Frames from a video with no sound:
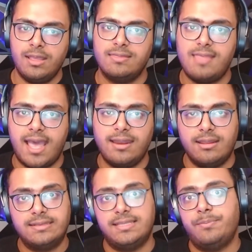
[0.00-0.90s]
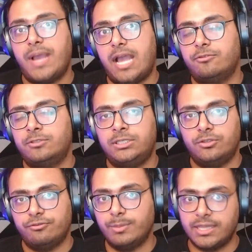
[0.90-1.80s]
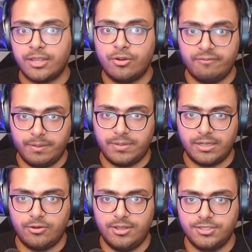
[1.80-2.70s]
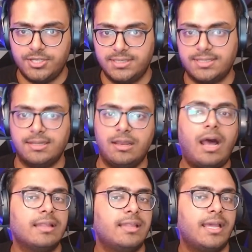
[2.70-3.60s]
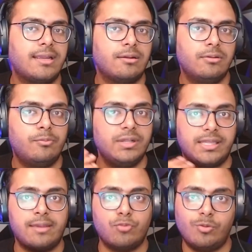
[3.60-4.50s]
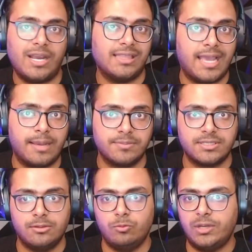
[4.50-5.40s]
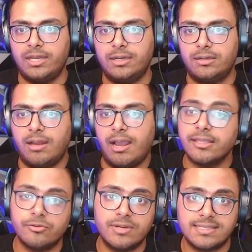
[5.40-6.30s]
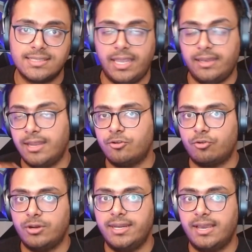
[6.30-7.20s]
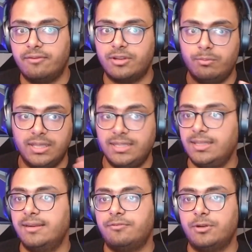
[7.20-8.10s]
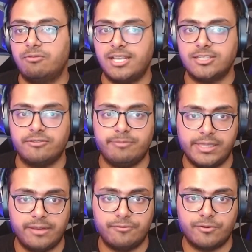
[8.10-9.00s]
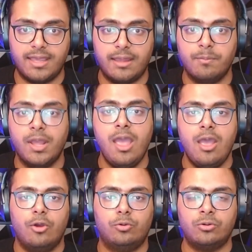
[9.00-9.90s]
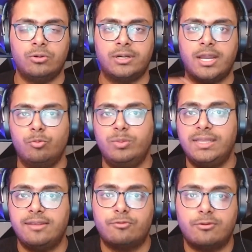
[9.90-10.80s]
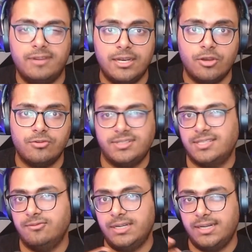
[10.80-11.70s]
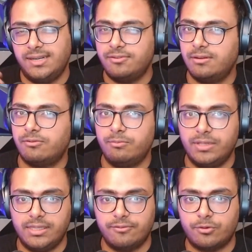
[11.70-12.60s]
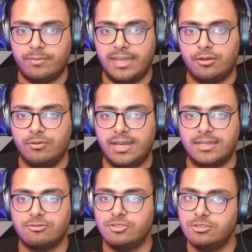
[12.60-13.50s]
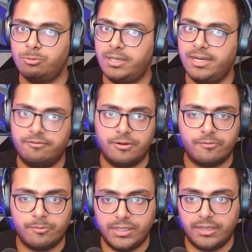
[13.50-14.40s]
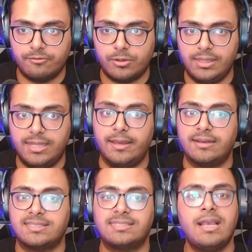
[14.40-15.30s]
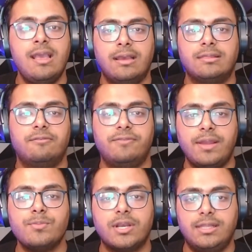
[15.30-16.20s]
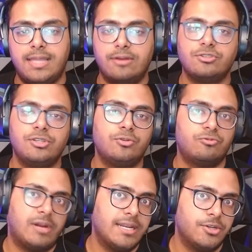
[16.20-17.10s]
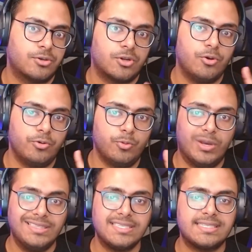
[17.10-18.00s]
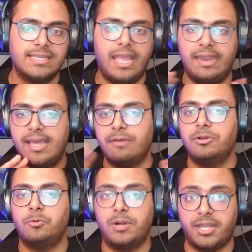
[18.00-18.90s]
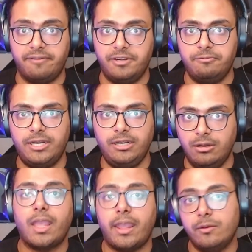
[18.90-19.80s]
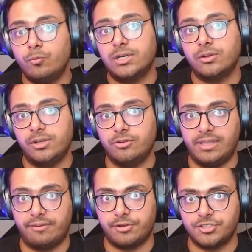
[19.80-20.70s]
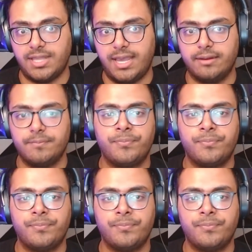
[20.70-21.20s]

That is the power of building on web technologies. Unlike building mobile apps where iOS and Android have completely different ways of building for them, or how building for Windows is very different from building for macOS, which is very different from building for Linux, the web allows you to write your code once and have it work everywhere, and we're going to leverage that.